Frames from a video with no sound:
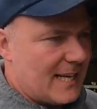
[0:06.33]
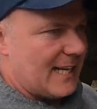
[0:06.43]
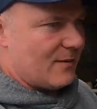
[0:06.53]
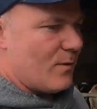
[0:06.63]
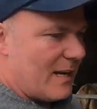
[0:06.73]

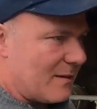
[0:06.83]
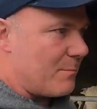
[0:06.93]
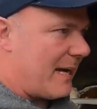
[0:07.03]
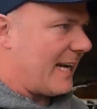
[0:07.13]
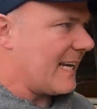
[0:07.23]
and
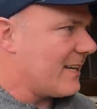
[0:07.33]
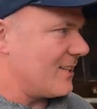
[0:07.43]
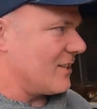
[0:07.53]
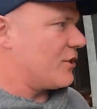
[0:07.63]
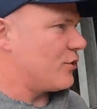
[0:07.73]
welcome back,
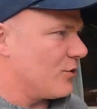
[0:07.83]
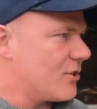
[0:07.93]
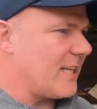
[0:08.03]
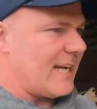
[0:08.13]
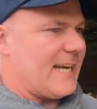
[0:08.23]
because it's
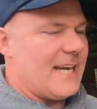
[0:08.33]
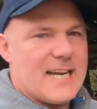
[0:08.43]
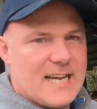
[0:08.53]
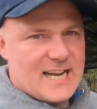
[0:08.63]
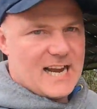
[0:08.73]
just
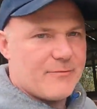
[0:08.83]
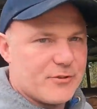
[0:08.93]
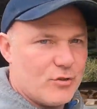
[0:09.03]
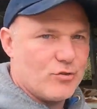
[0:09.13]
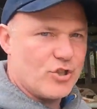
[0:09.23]

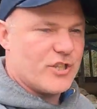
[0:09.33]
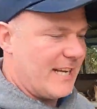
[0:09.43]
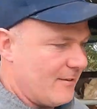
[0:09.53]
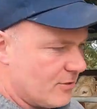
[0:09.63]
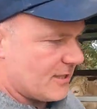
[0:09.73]
after lunch
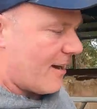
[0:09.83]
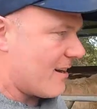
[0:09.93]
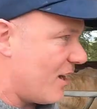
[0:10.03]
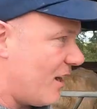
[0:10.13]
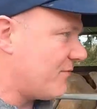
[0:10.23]
now,
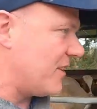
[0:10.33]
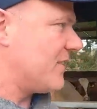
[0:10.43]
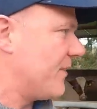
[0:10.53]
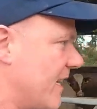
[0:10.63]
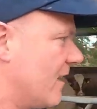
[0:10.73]
starting off
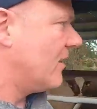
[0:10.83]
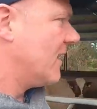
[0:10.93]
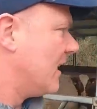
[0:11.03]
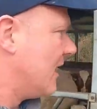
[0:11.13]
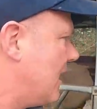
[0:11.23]
this video
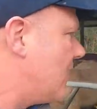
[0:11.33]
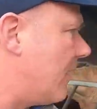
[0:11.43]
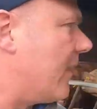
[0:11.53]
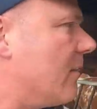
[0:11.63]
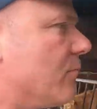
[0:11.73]
where